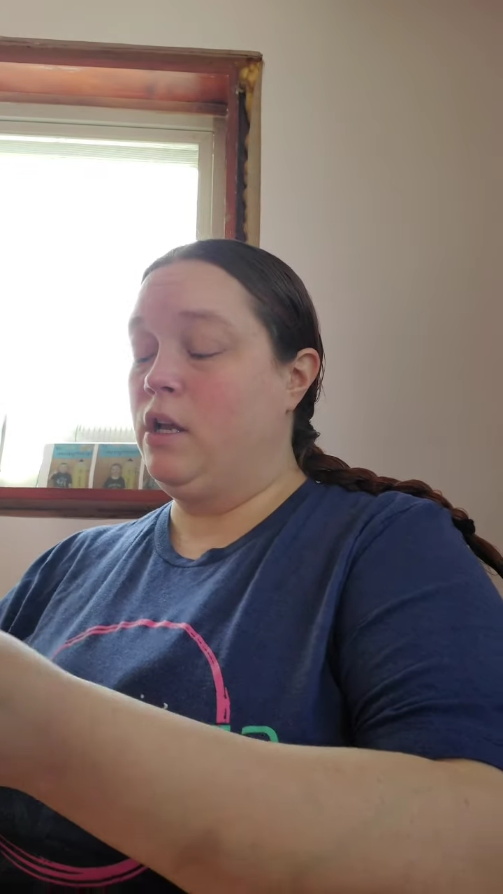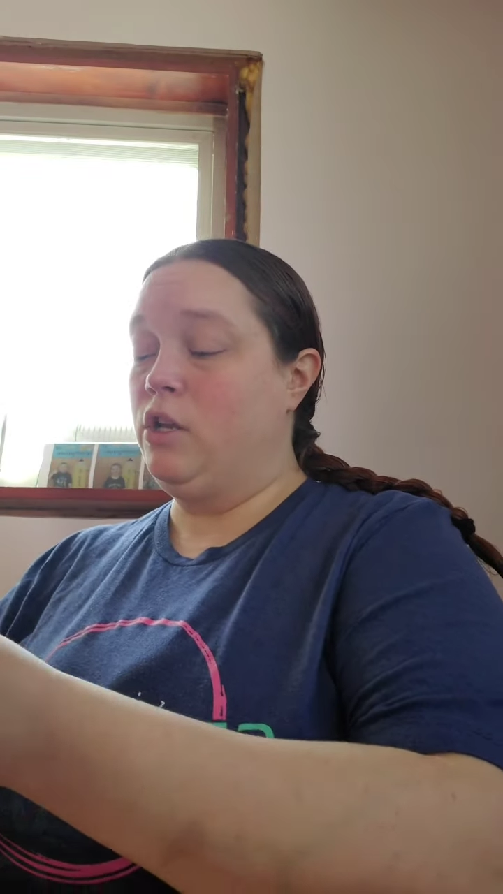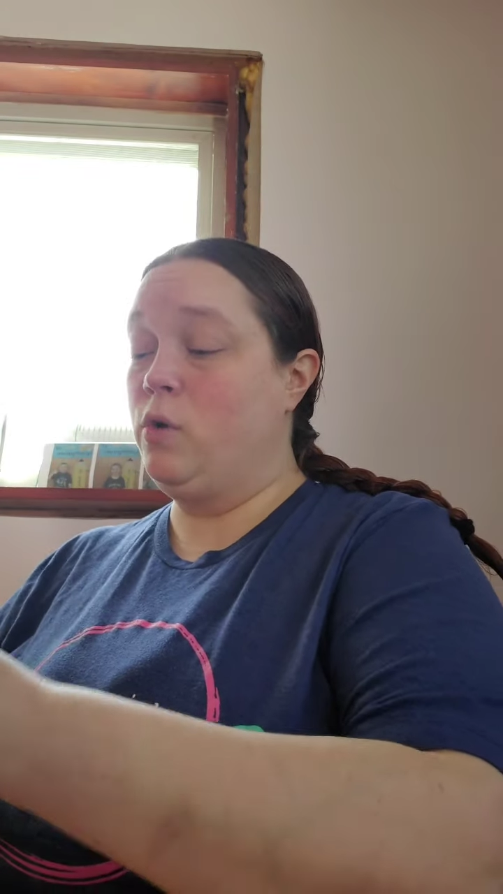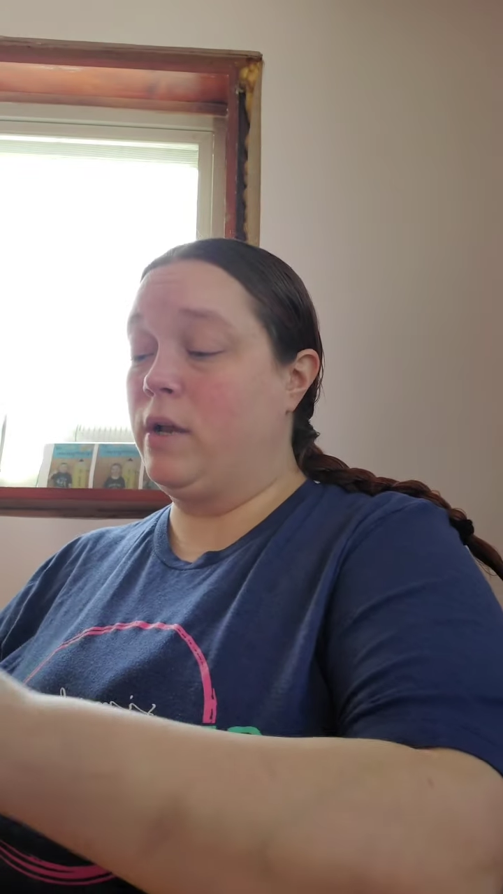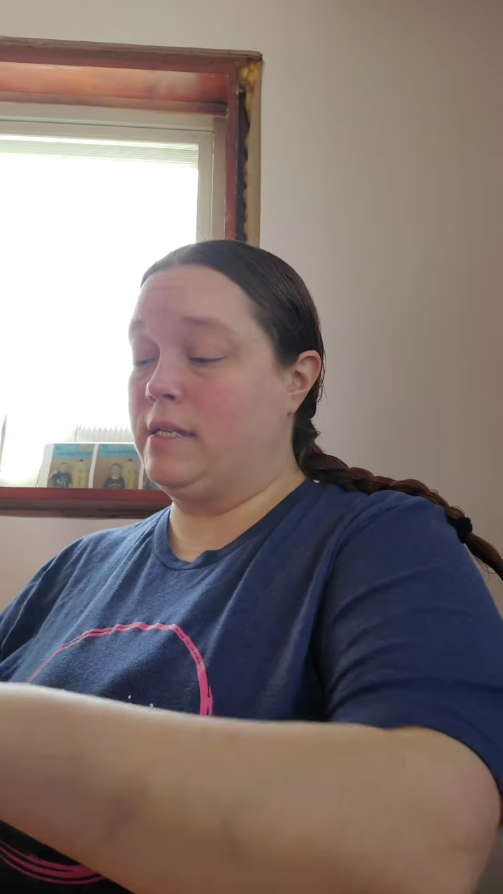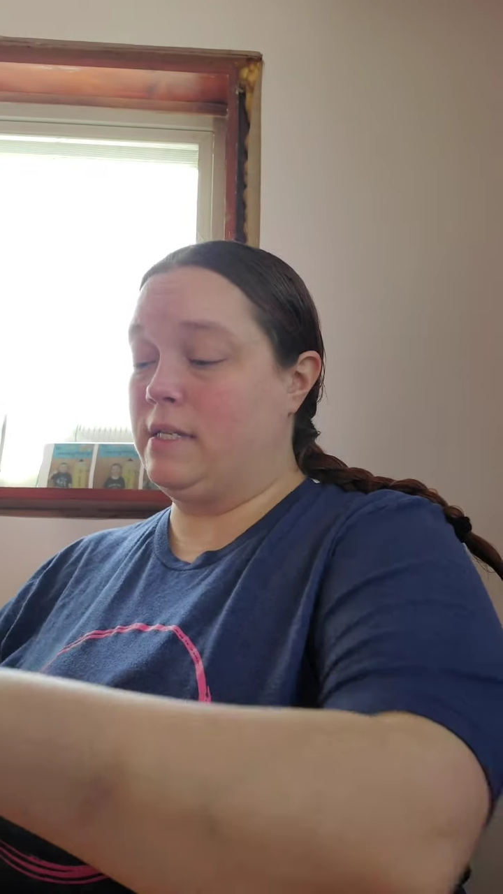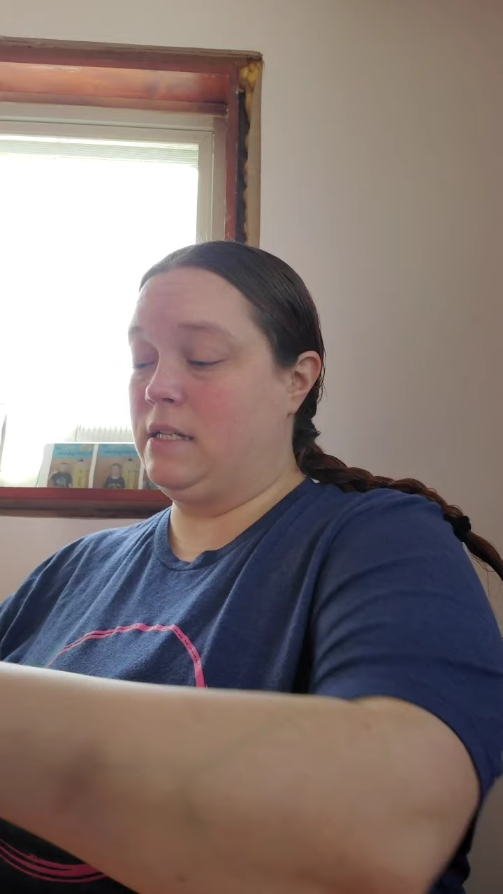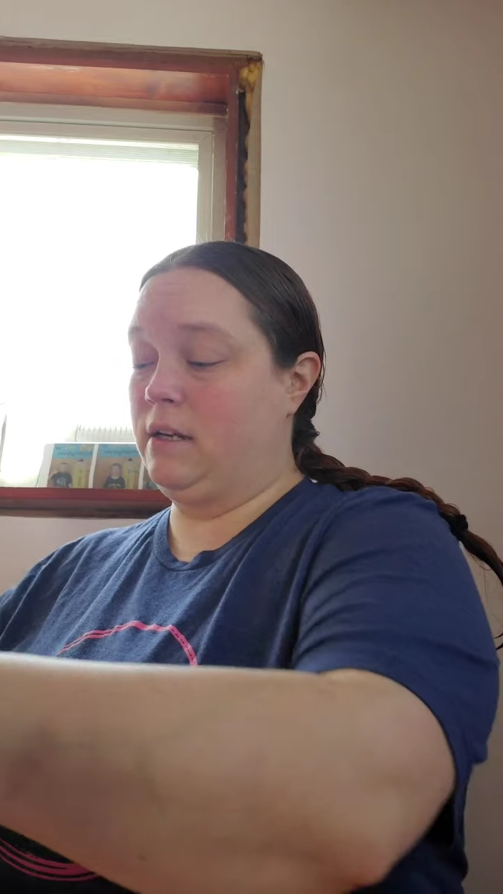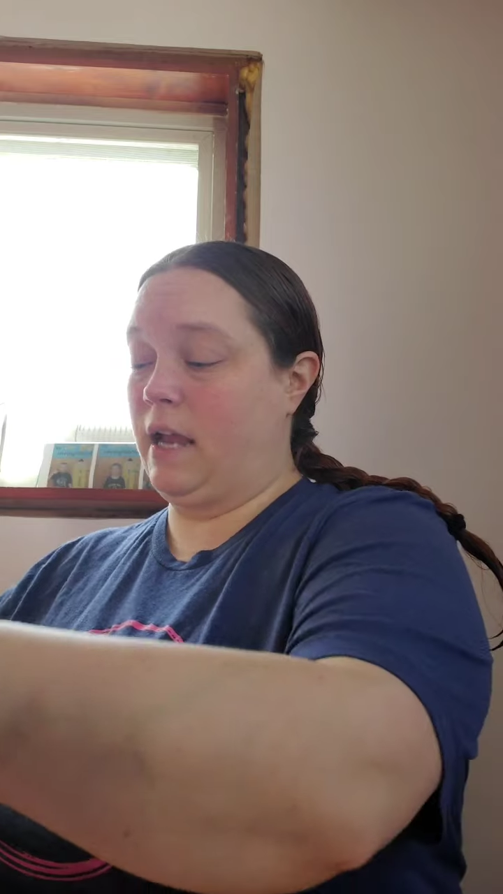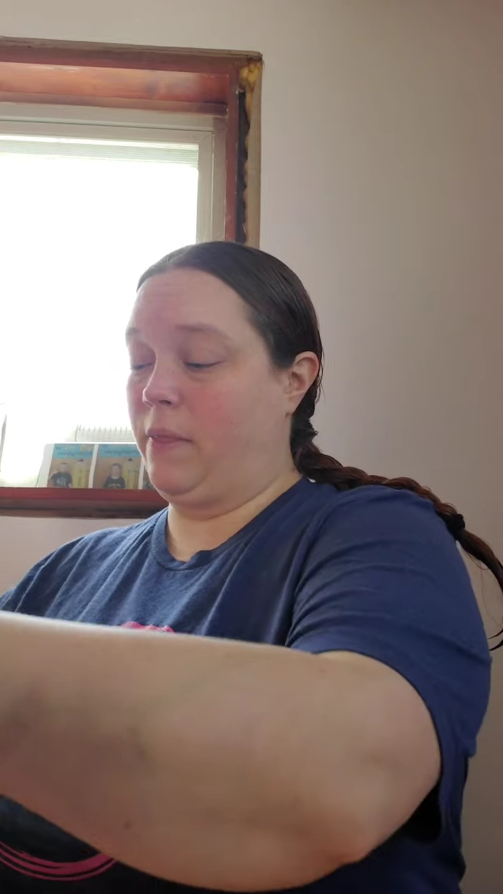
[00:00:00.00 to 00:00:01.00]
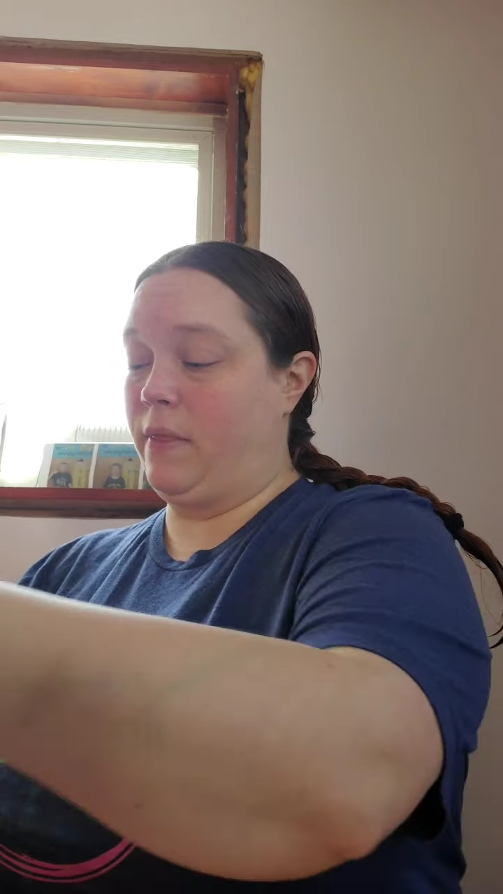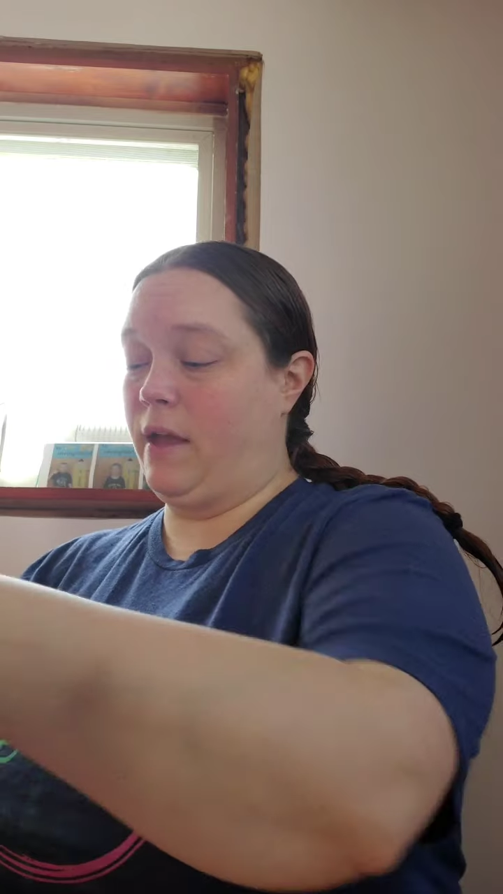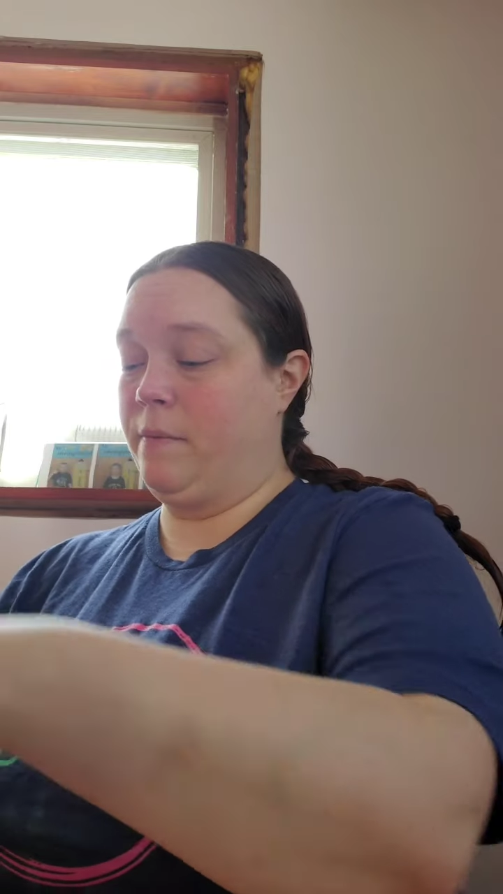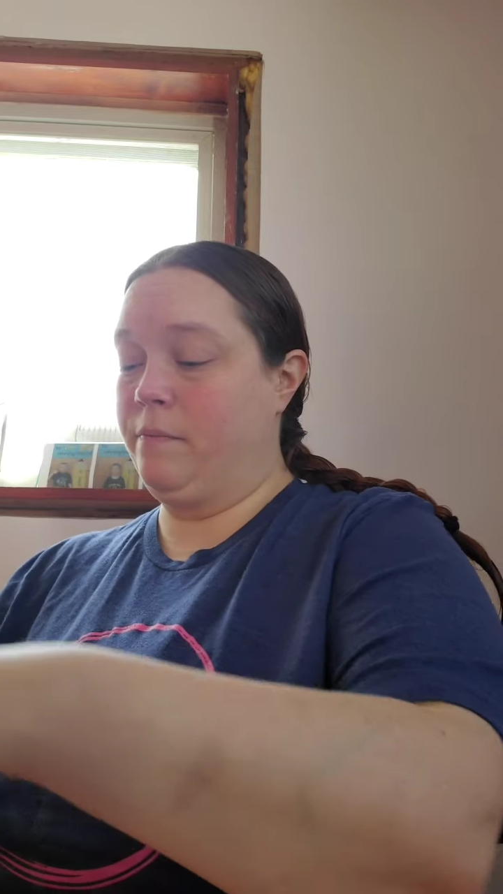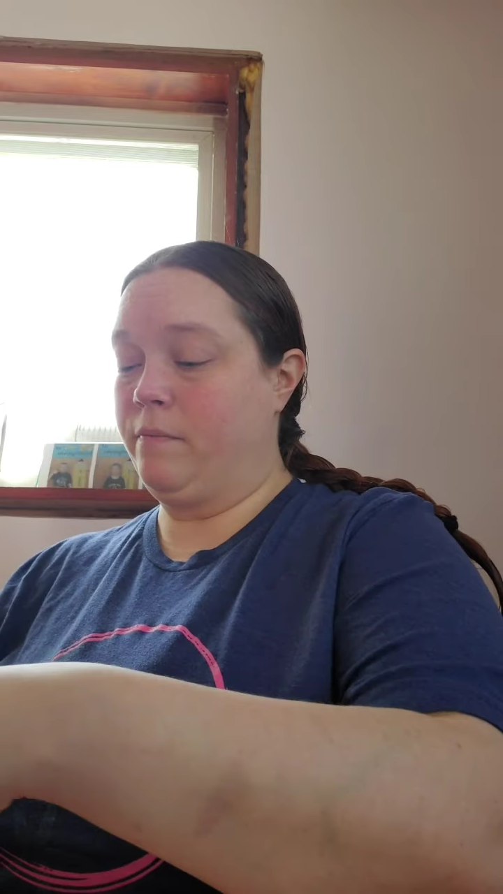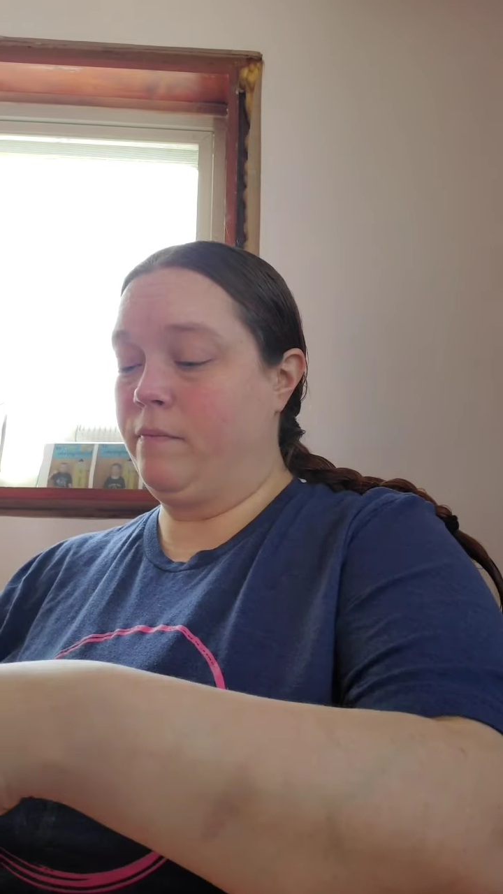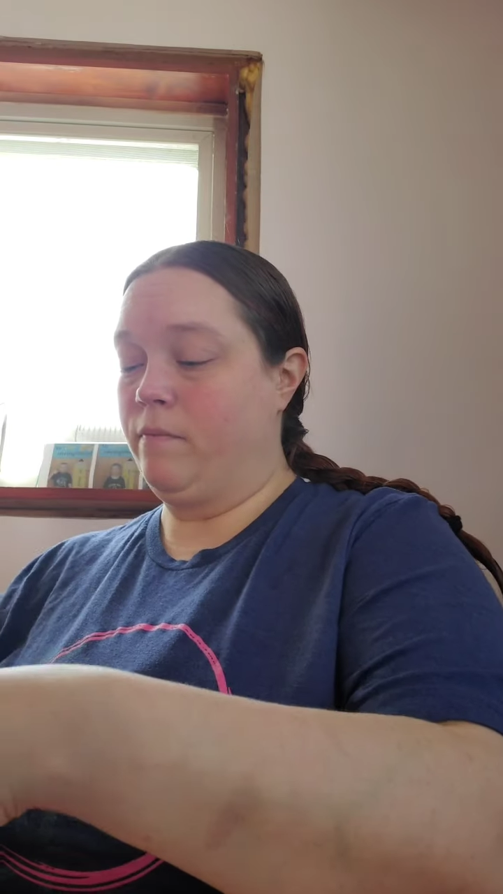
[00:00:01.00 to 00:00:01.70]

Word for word: you can still get them